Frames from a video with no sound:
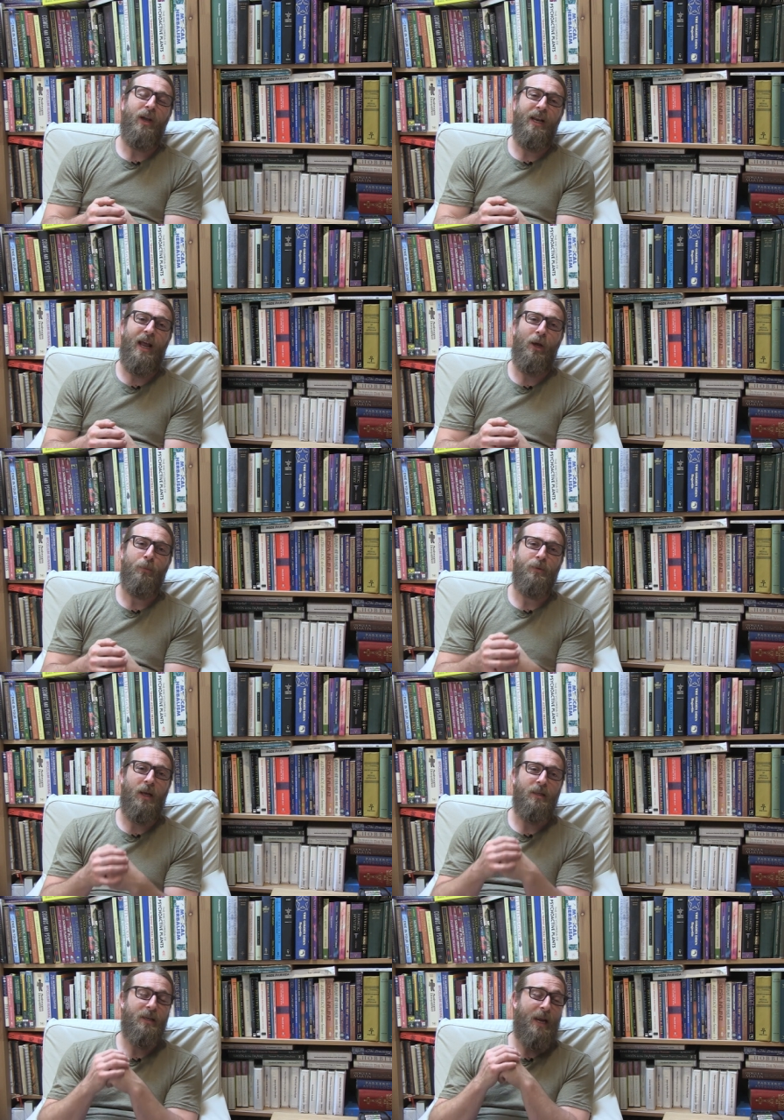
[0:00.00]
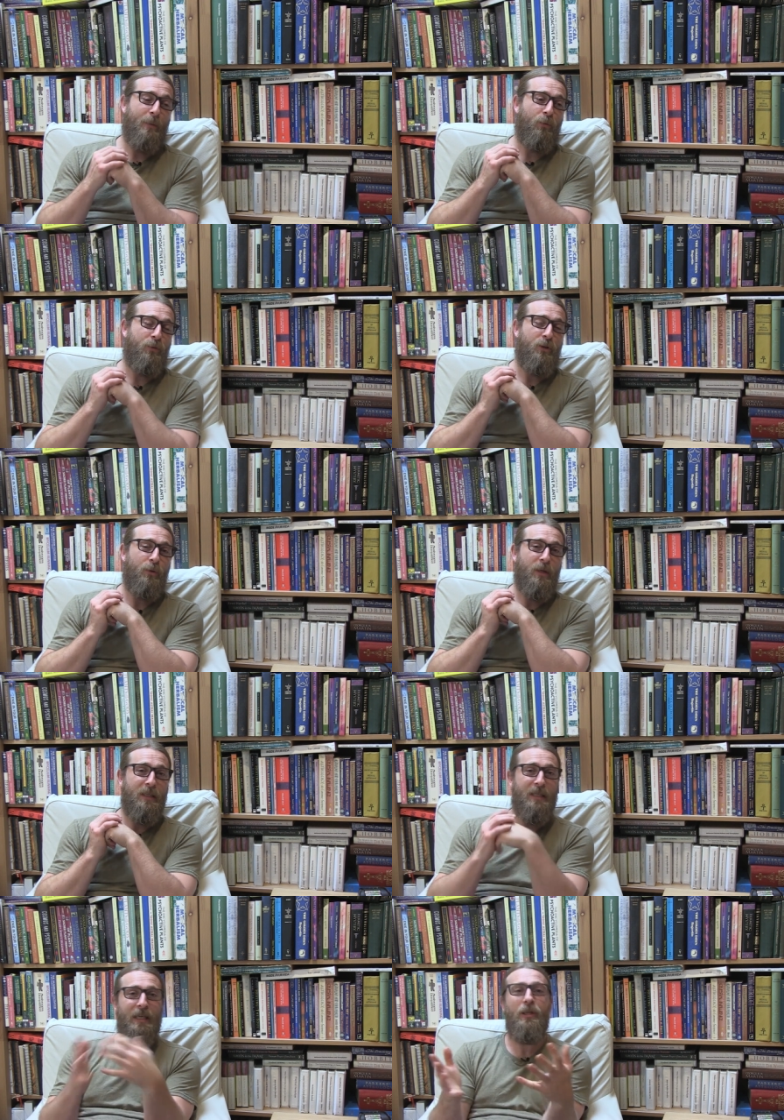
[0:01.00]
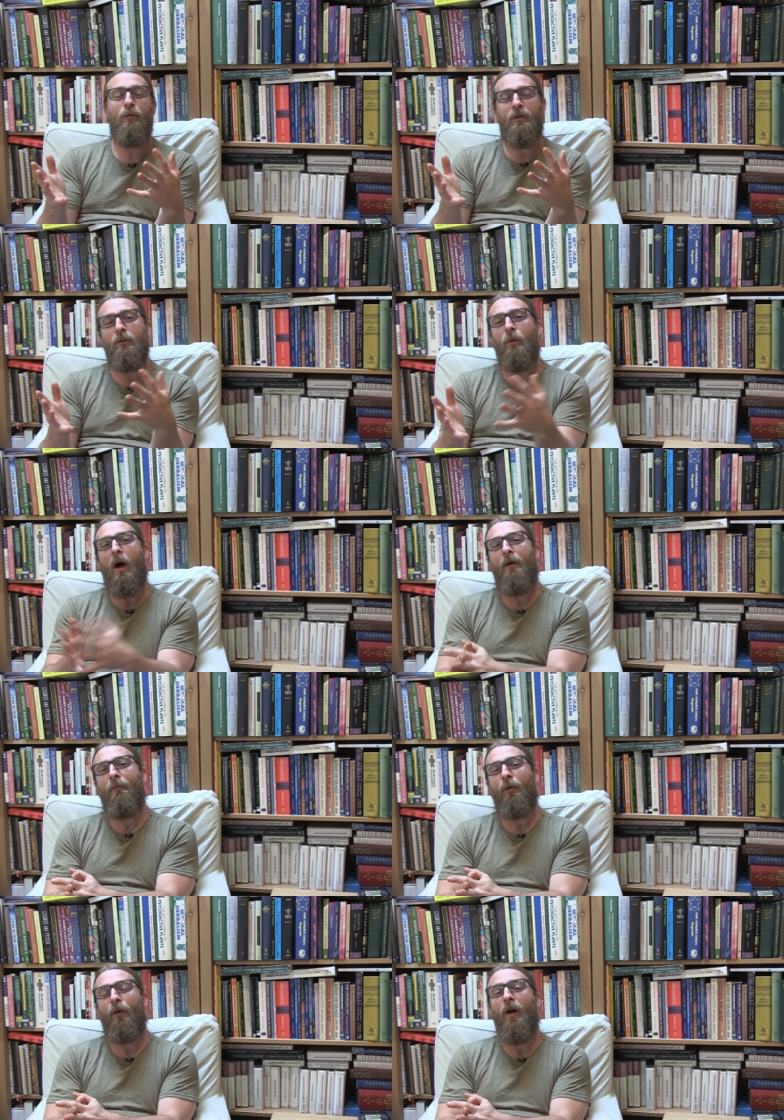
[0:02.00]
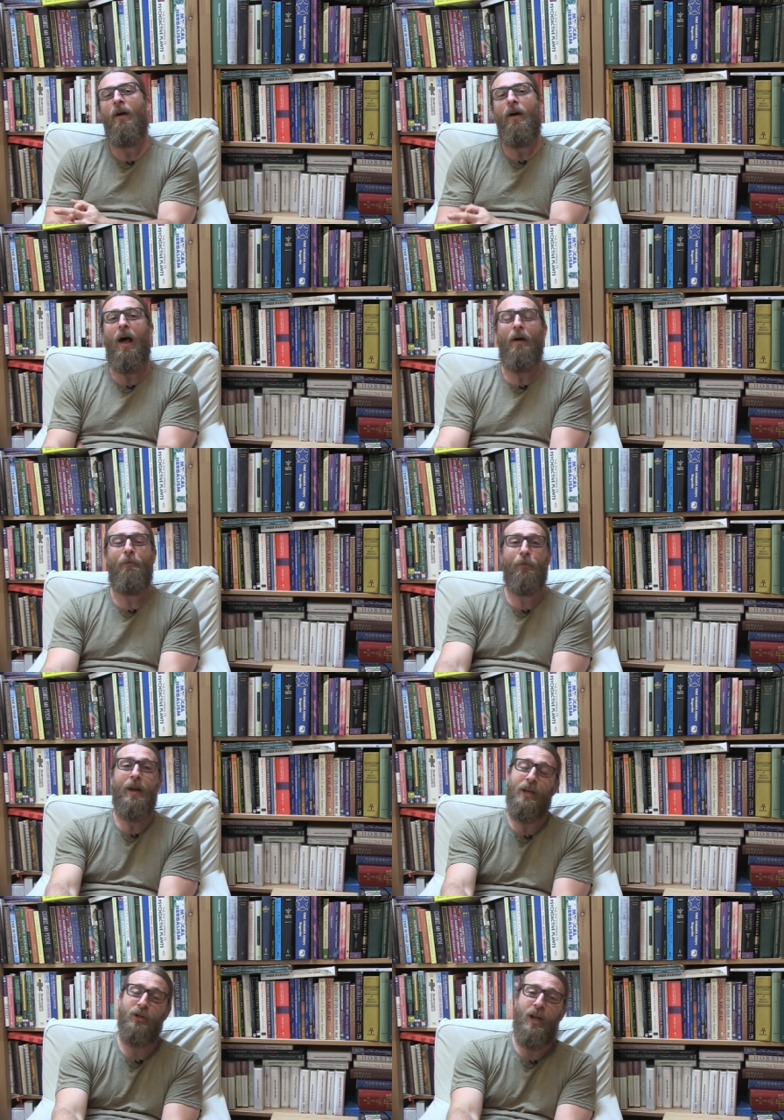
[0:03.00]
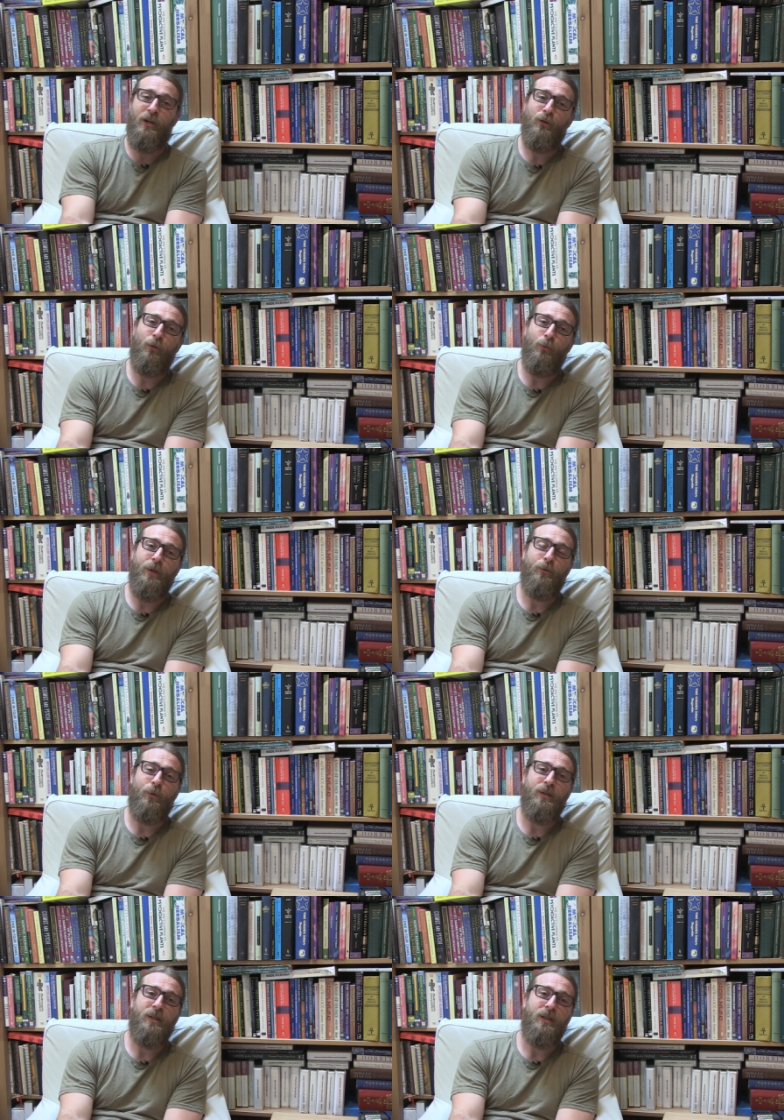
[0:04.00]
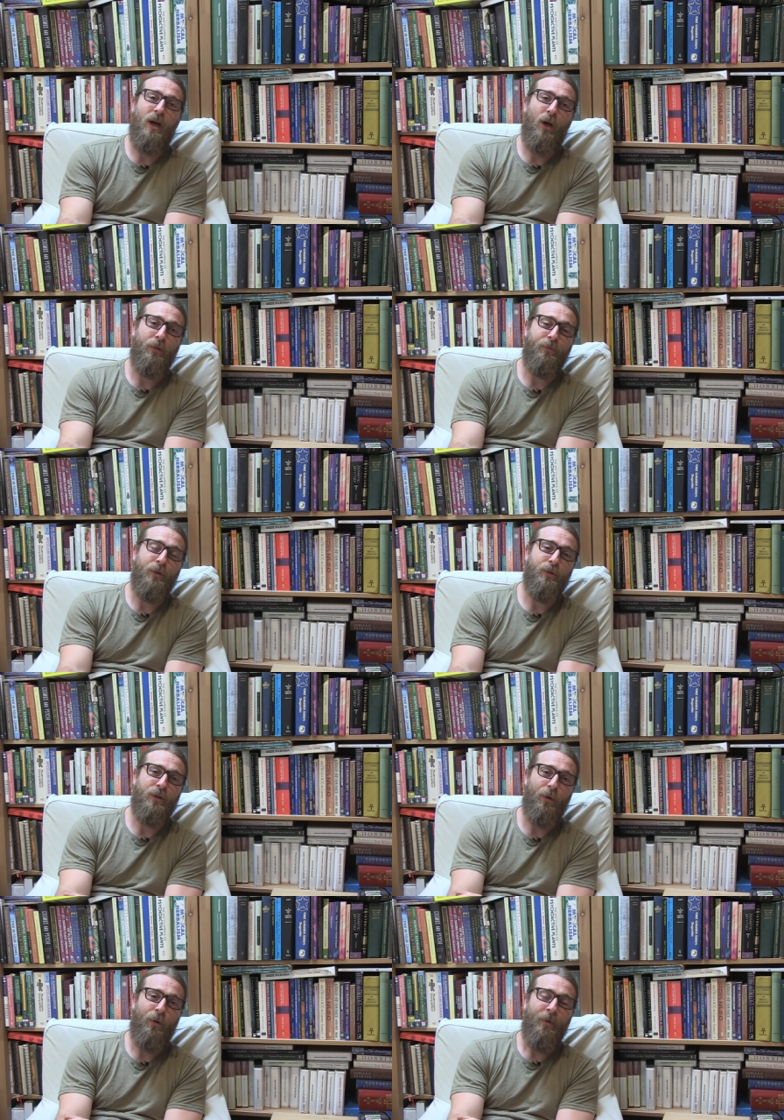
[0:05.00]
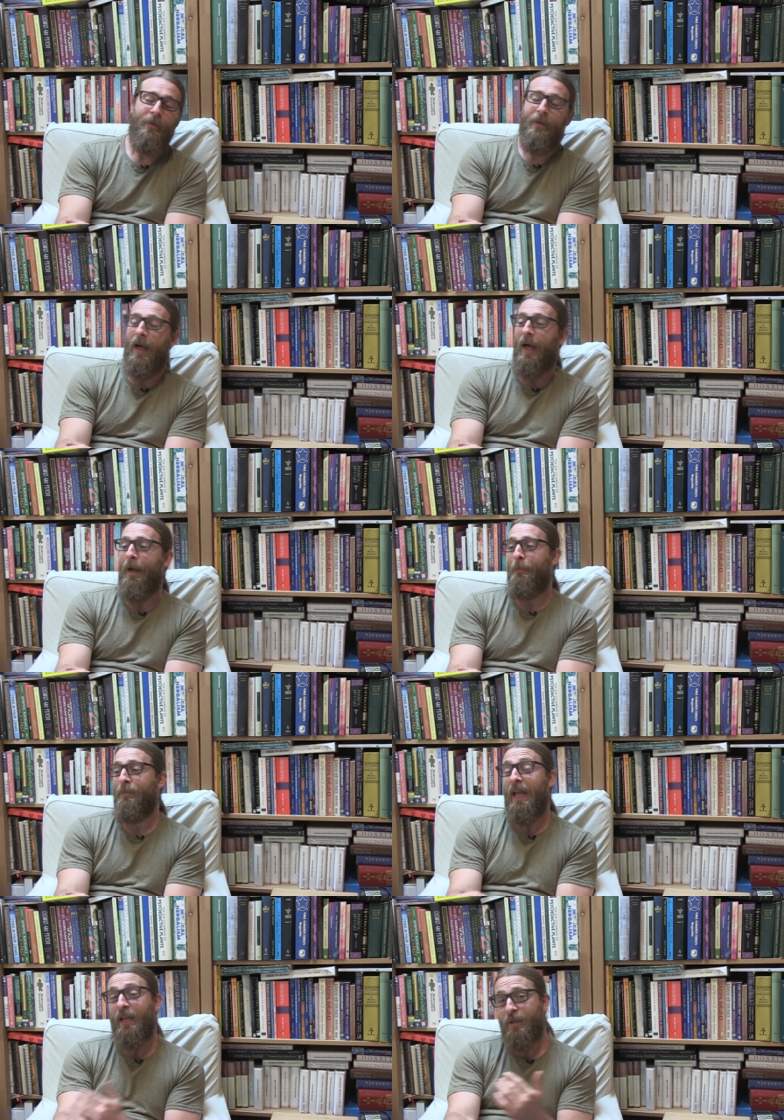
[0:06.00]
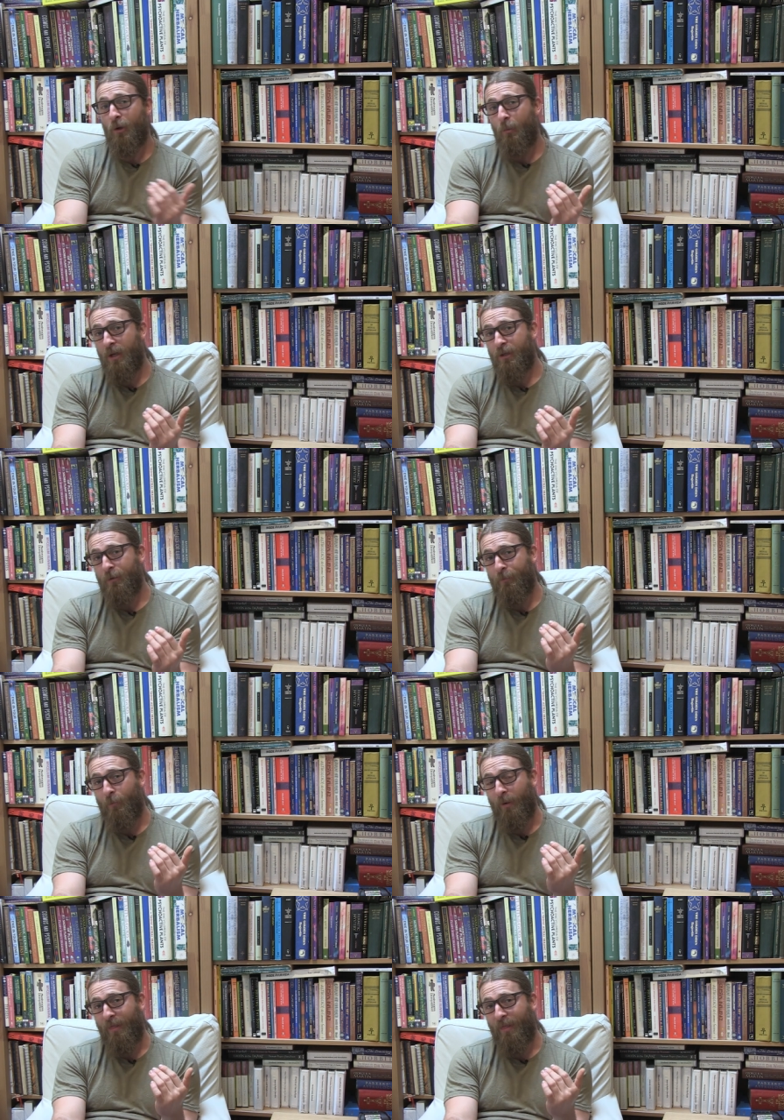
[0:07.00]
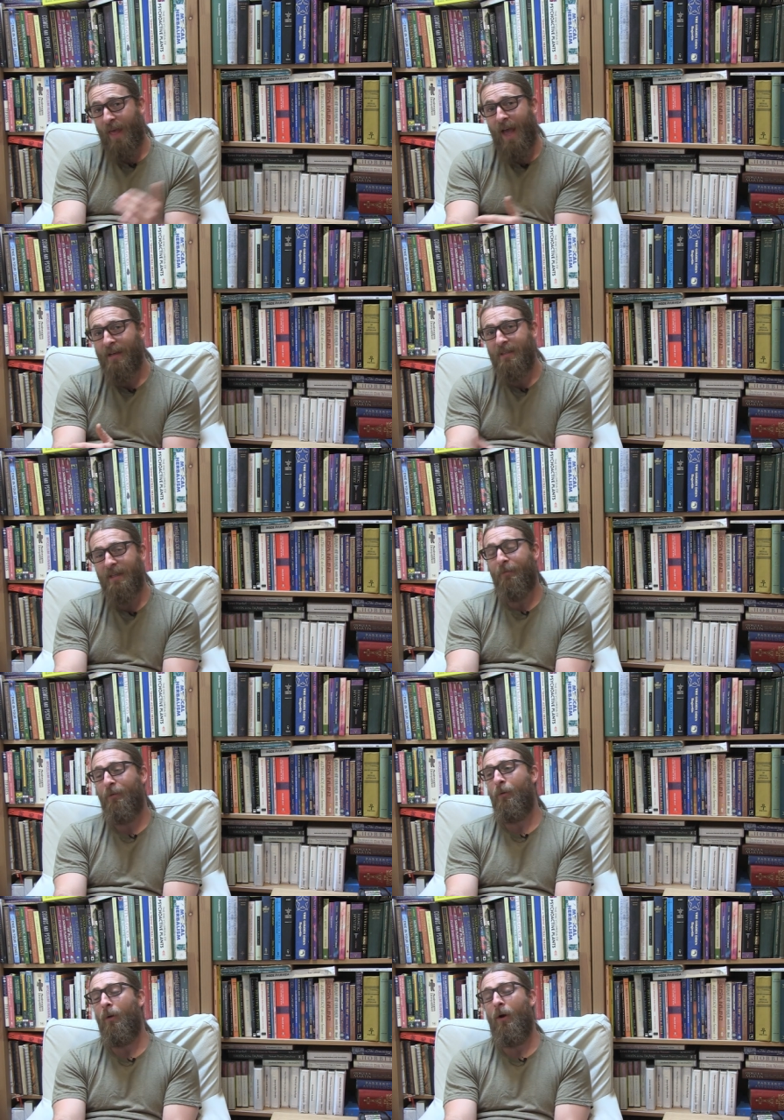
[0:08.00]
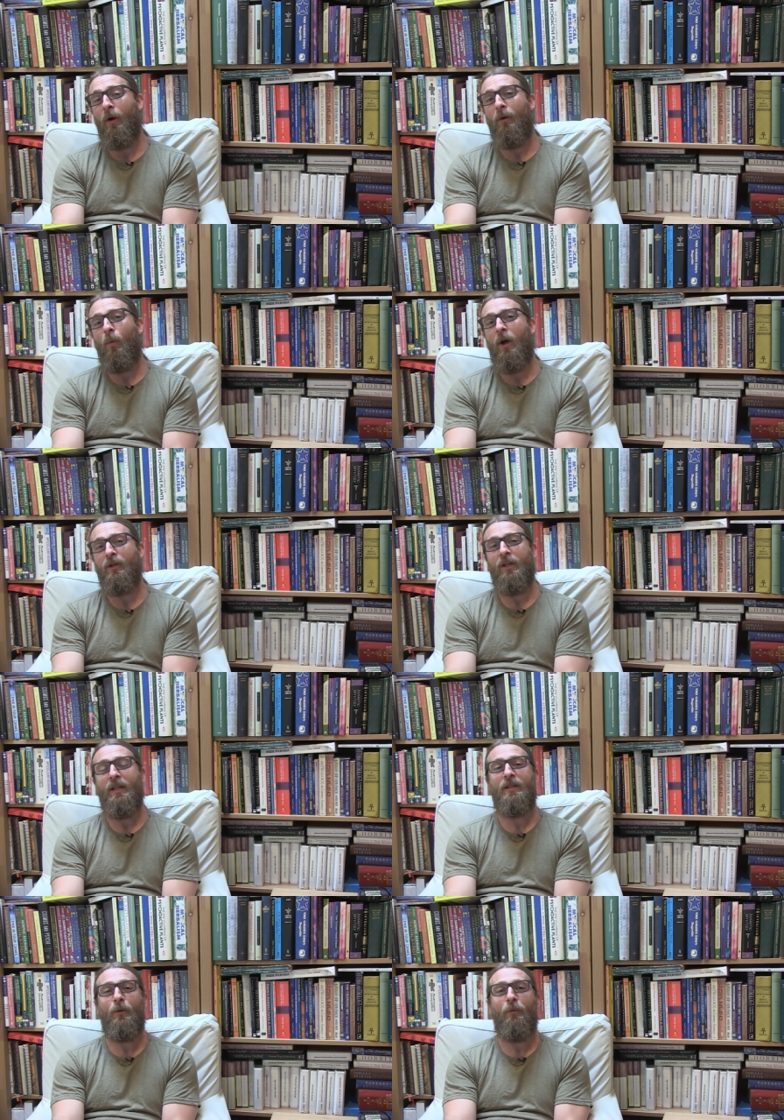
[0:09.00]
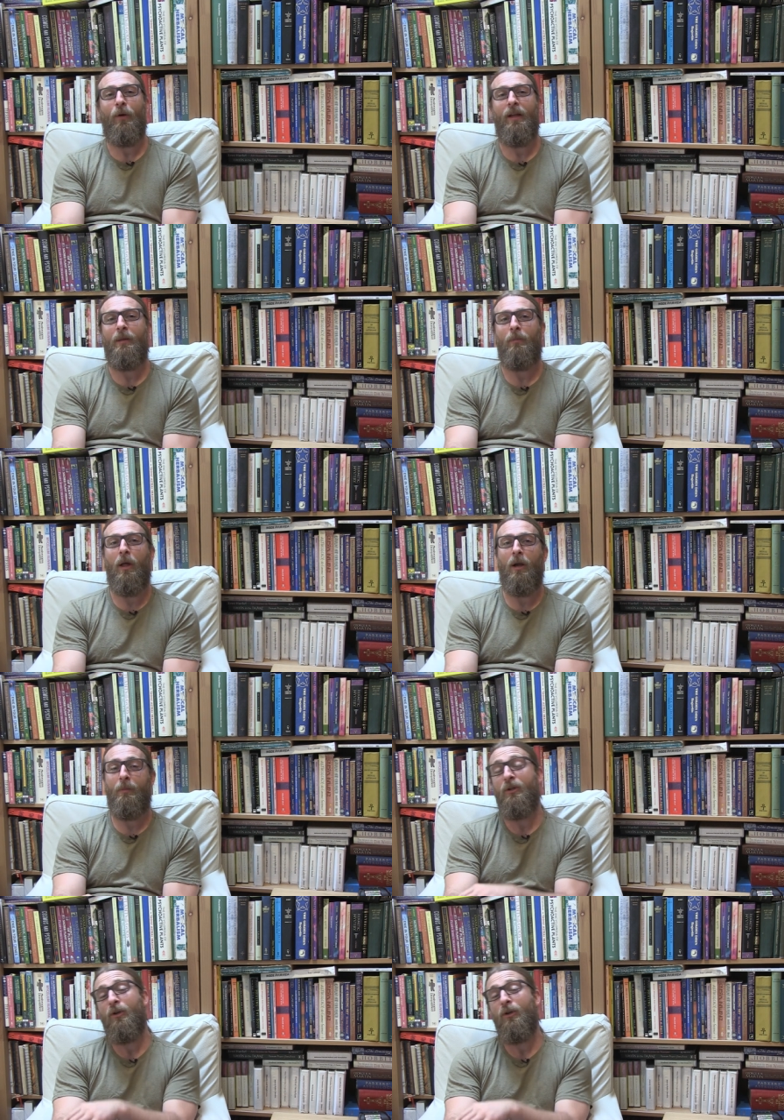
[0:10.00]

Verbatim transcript: and helps us able to continue to offer uh, free educational resources to all of you. So um, thank you so much for that. If you aren't watching this over at the blog, be